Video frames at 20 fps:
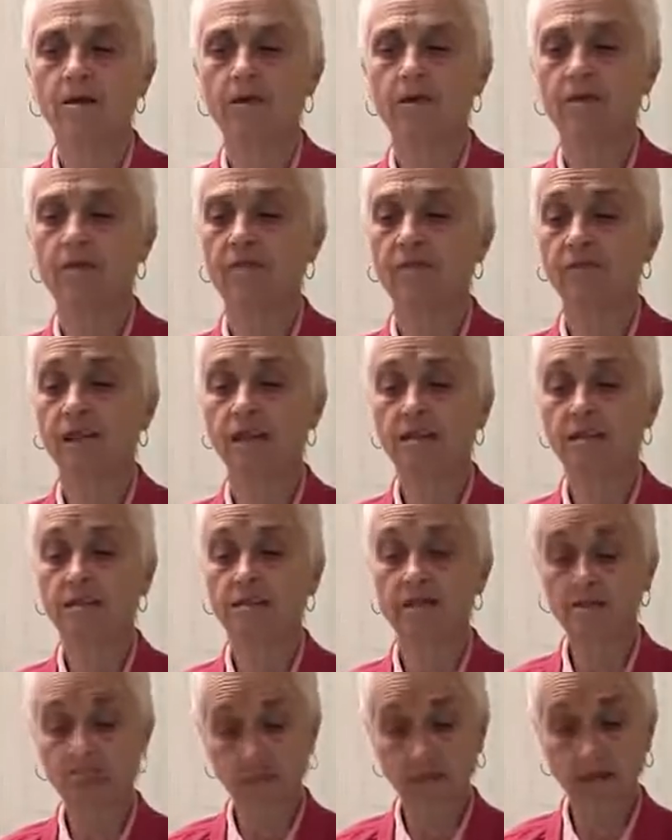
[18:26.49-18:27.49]
the
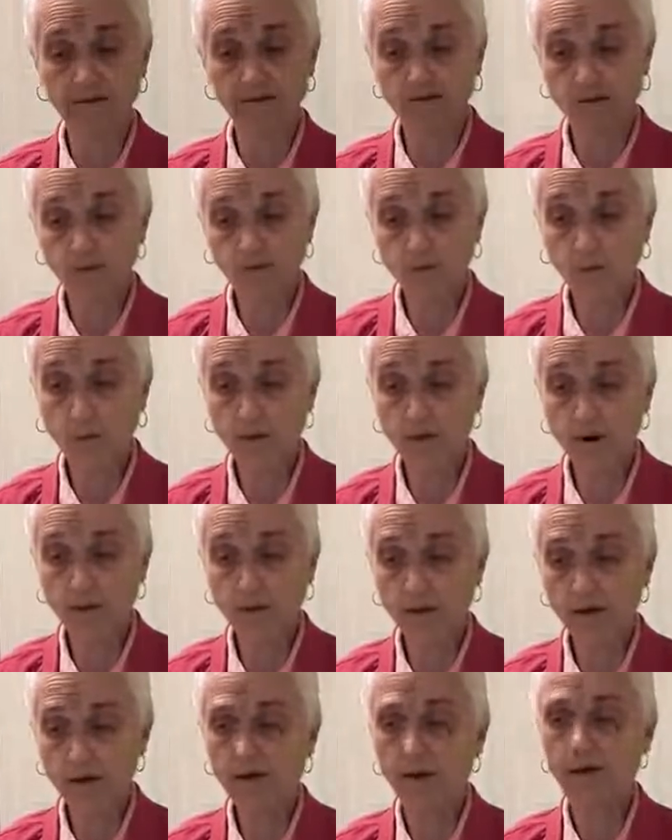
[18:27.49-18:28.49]
invitees lent their
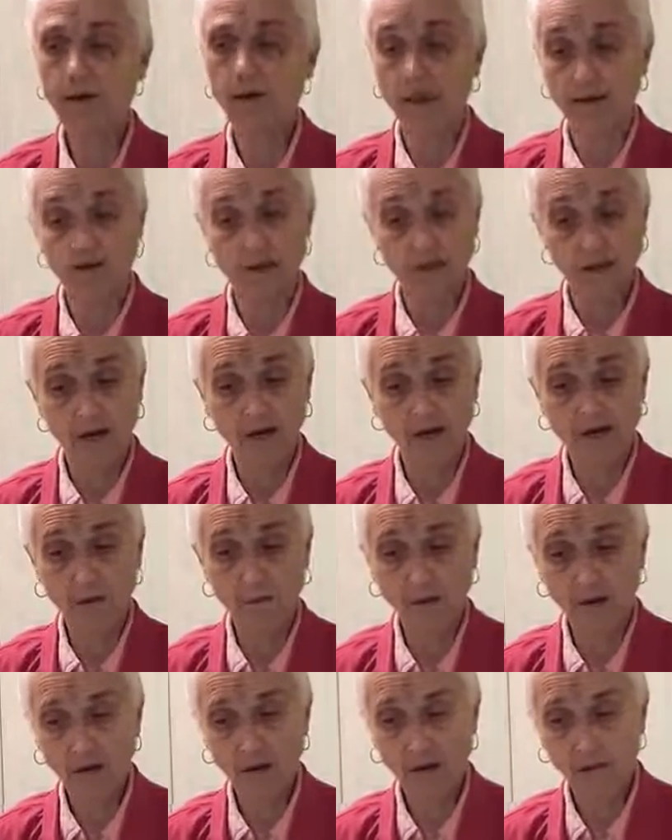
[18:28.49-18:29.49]
support and the yajna
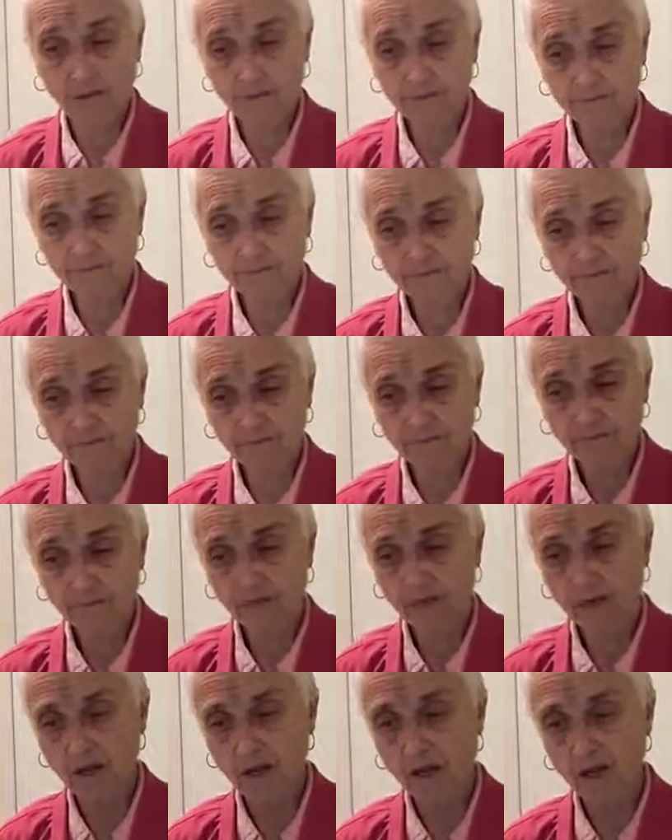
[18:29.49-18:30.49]
went on.
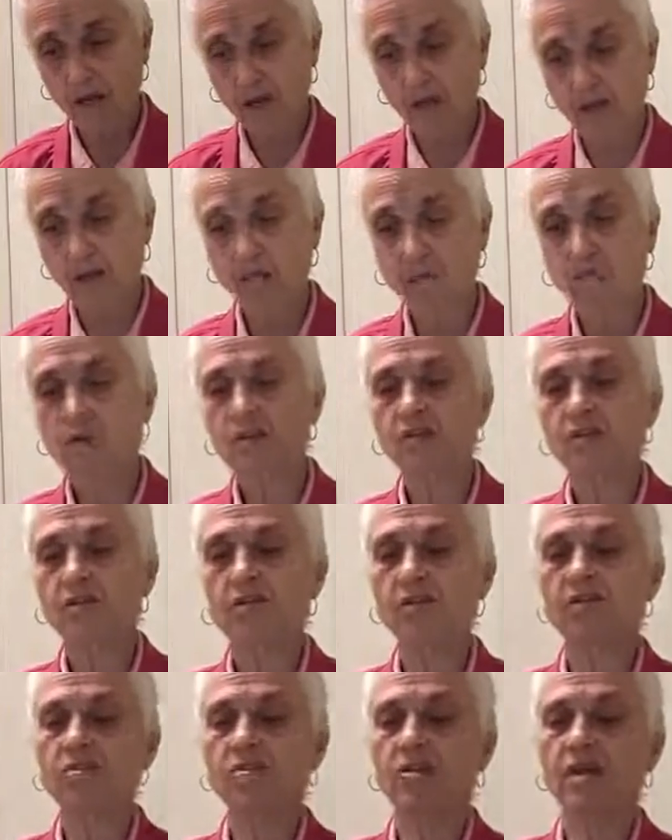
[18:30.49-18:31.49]
It reached
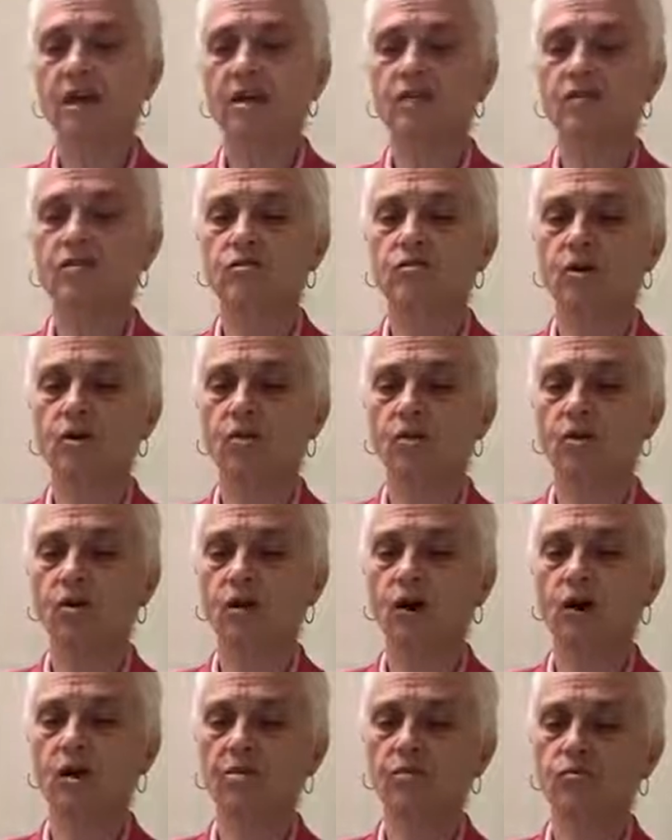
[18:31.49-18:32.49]
the stage when the
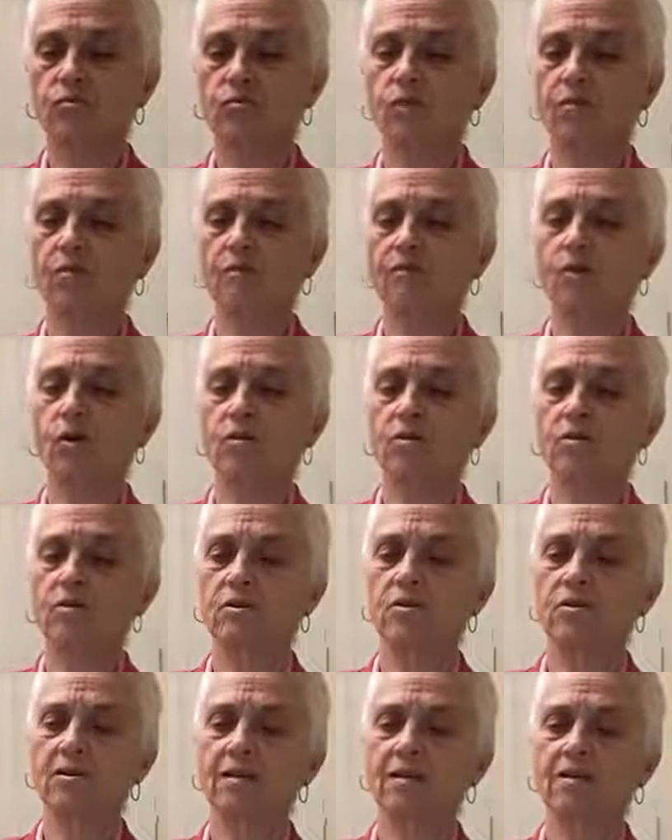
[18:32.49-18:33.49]
gods were invoked
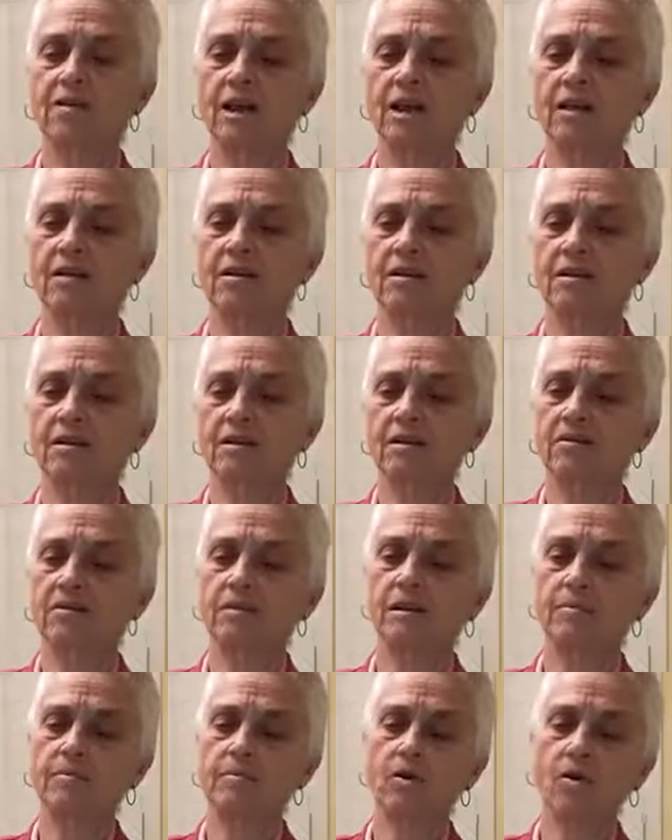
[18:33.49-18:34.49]
to descend and
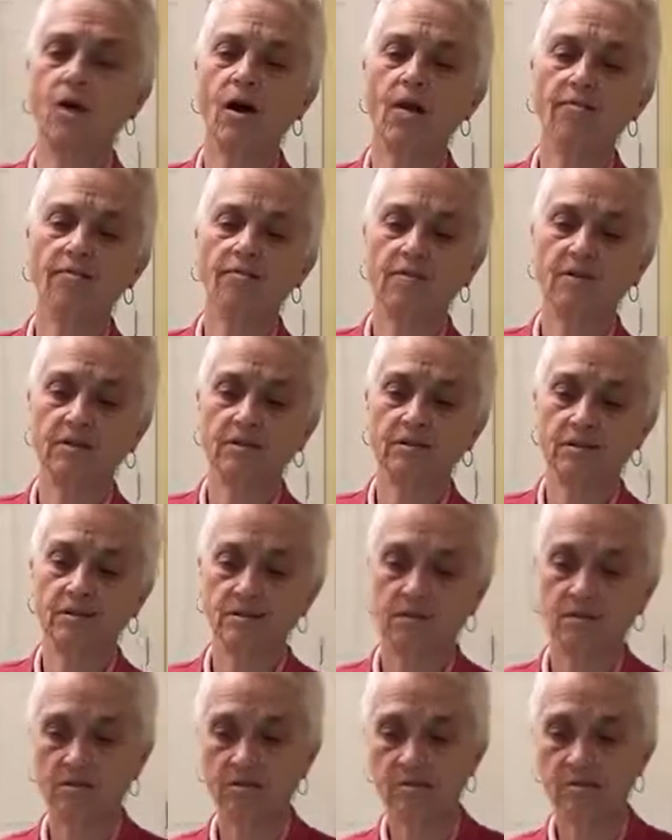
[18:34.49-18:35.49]
accept the offerings,